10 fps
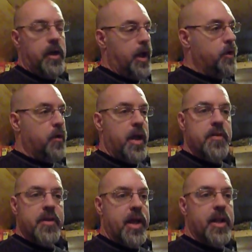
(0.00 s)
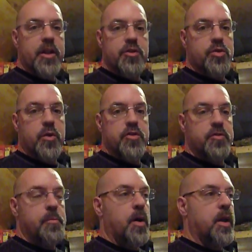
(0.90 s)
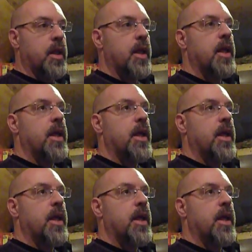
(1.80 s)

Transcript: I don't have an endless source of money.